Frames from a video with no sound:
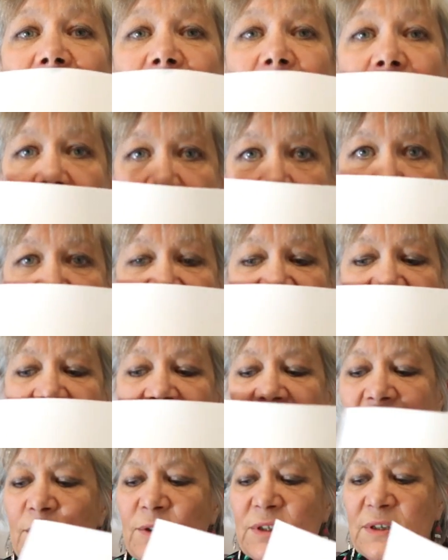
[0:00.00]
cut the
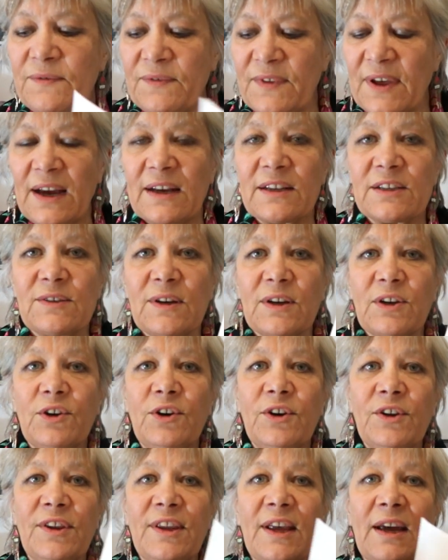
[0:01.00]
beard out of that. So I
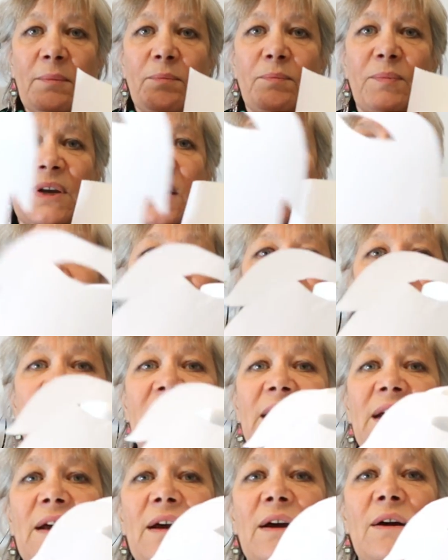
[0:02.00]
cut that beard
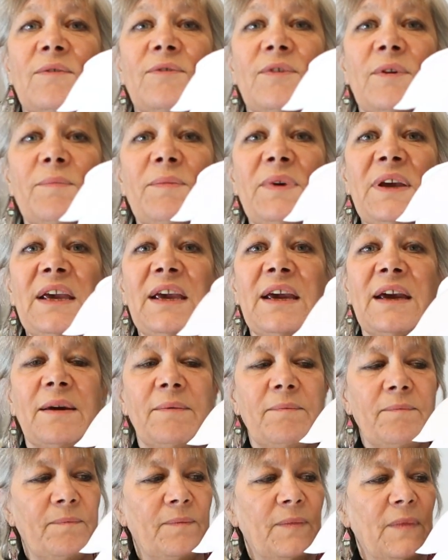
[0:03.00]
from
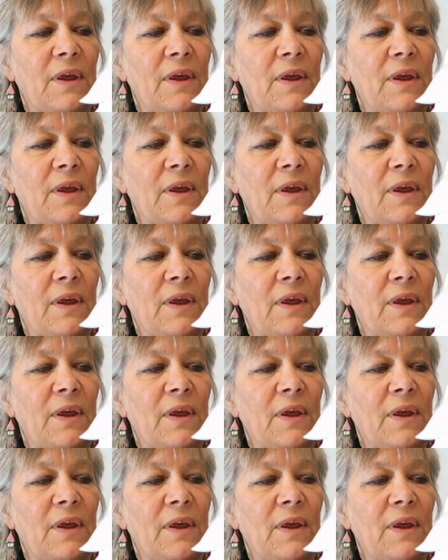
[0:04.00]
here.